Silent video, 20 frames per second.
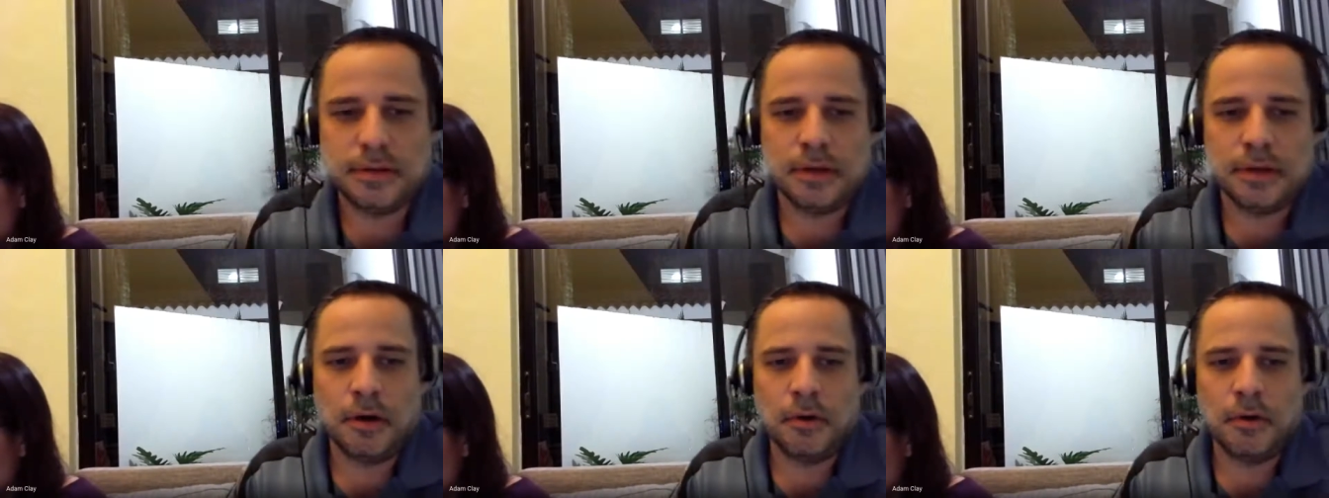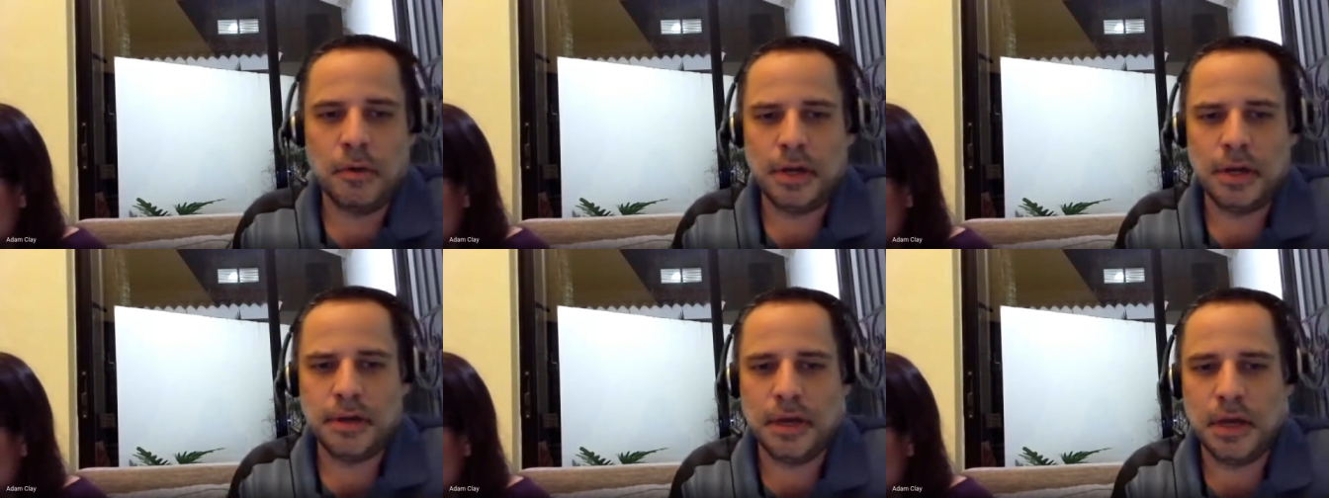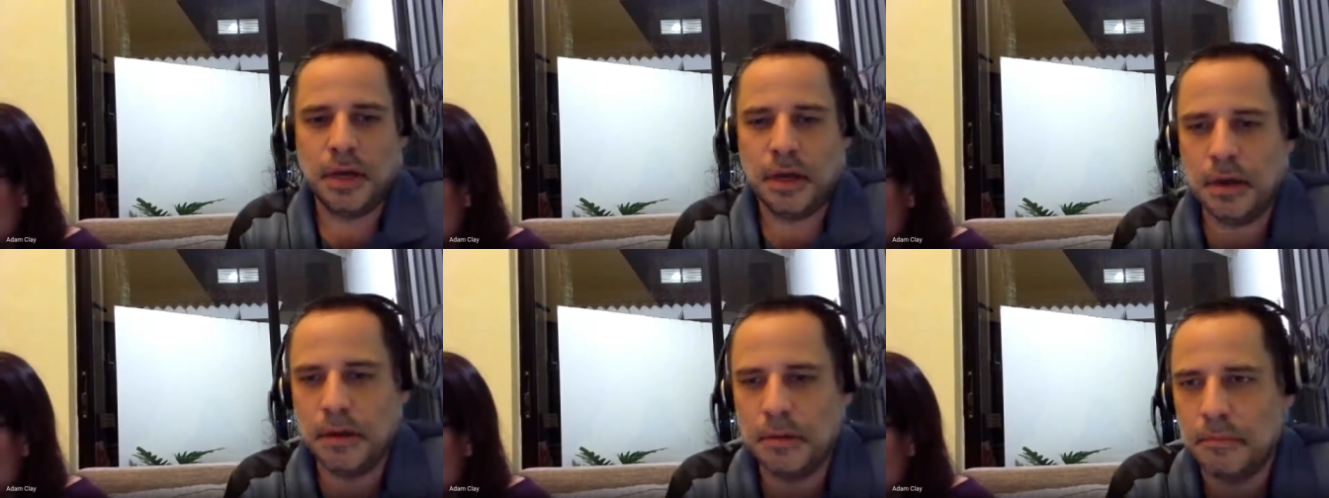know what
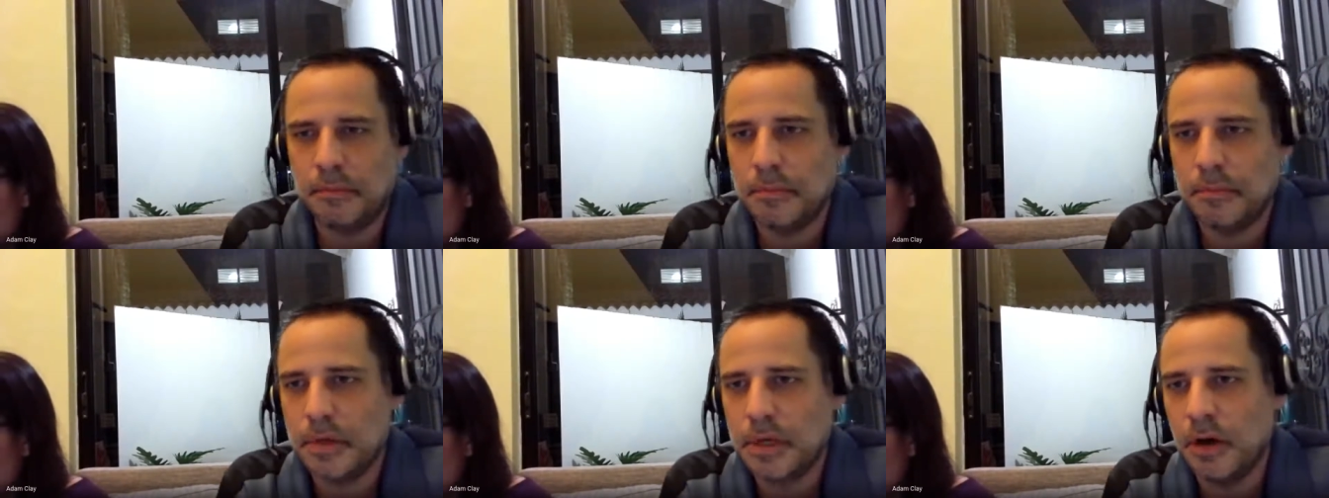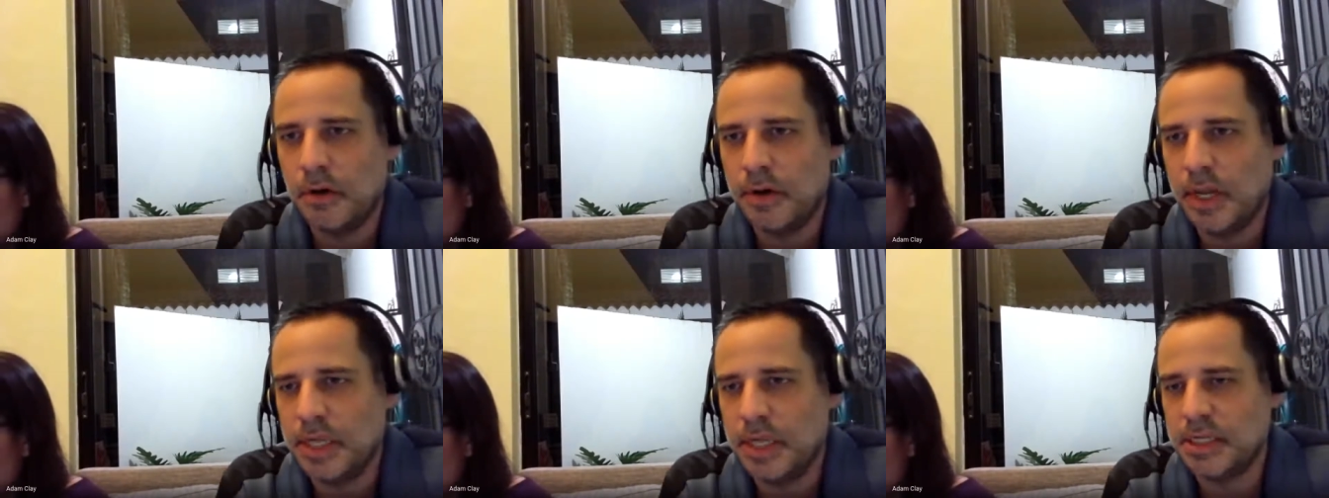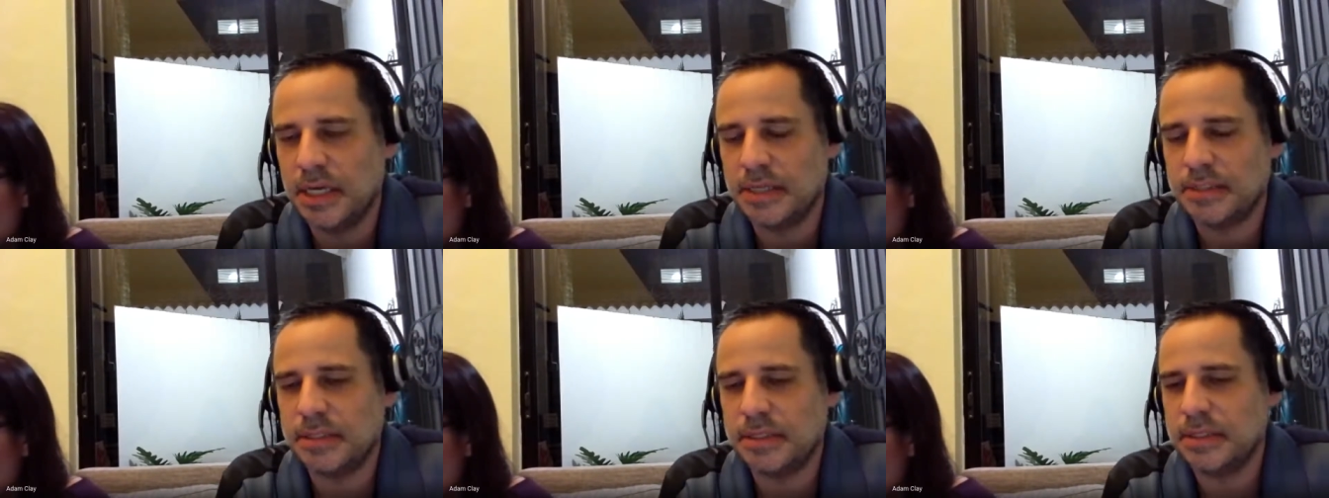
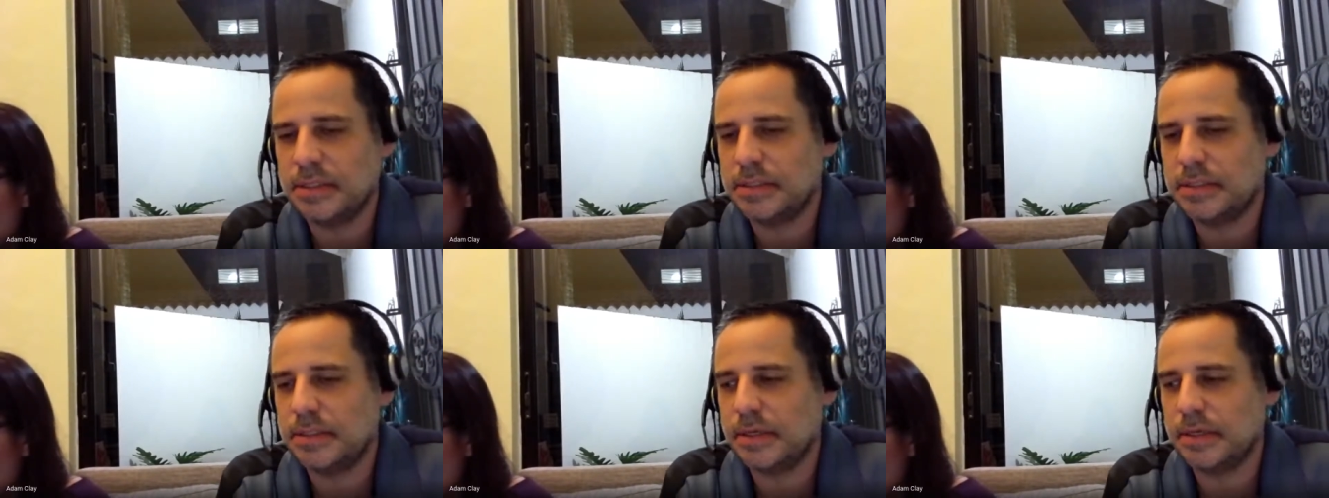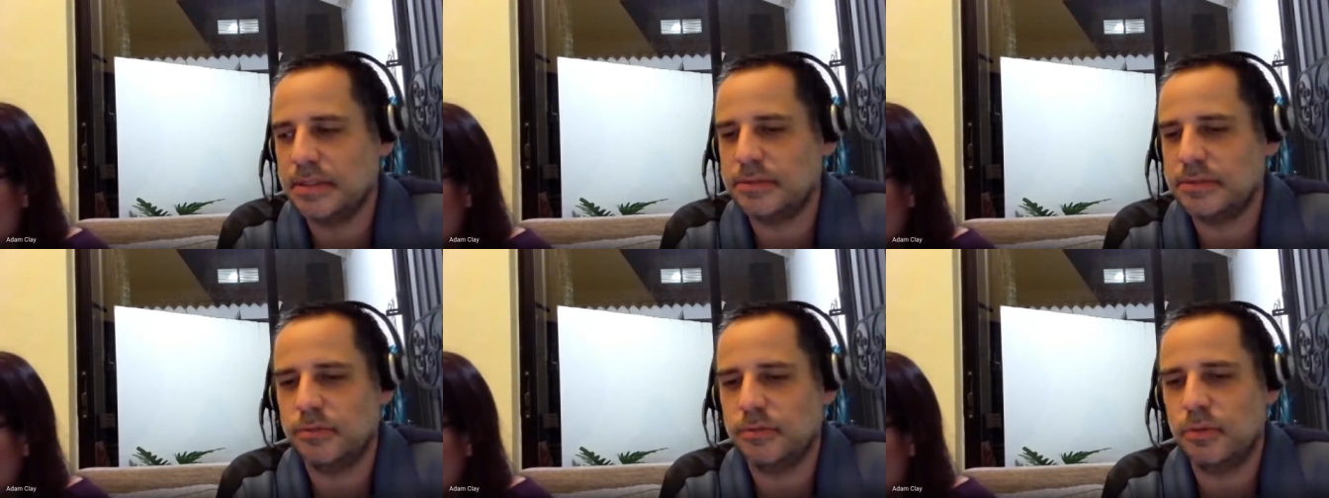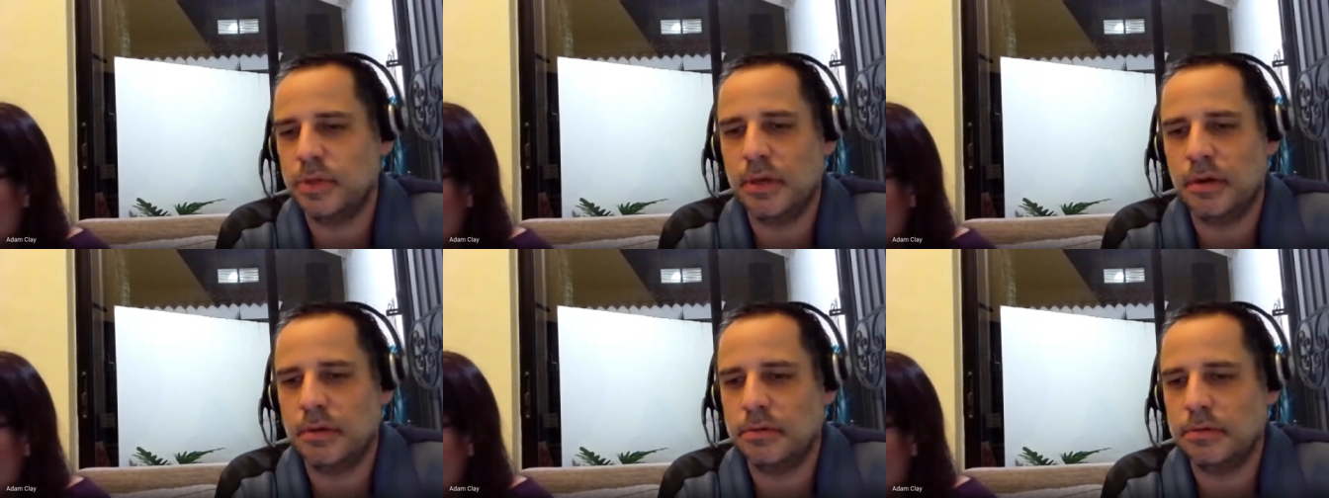CodeHS is, because we
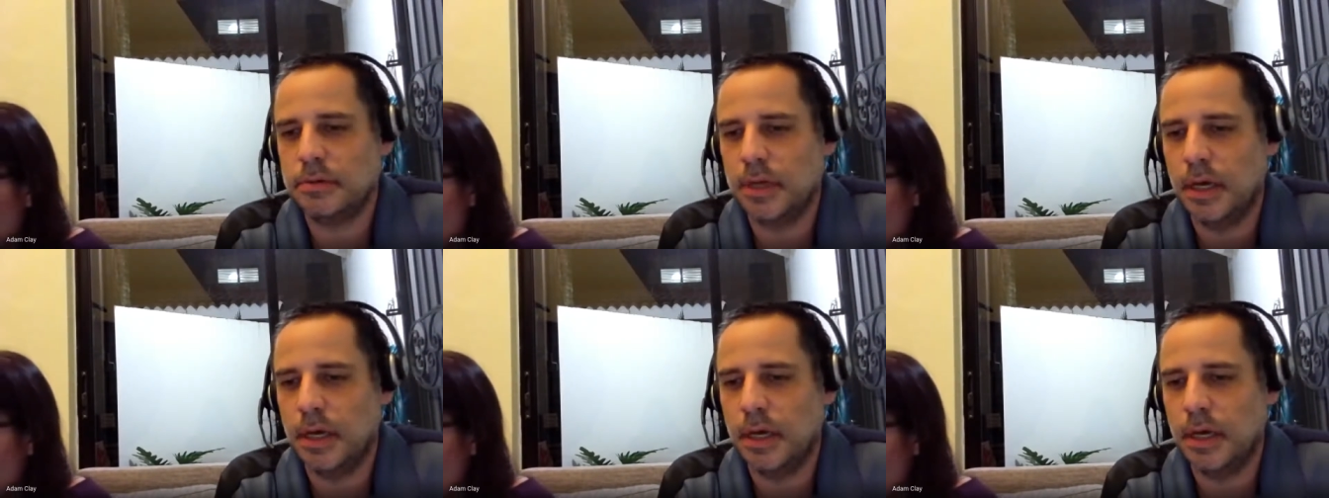don't.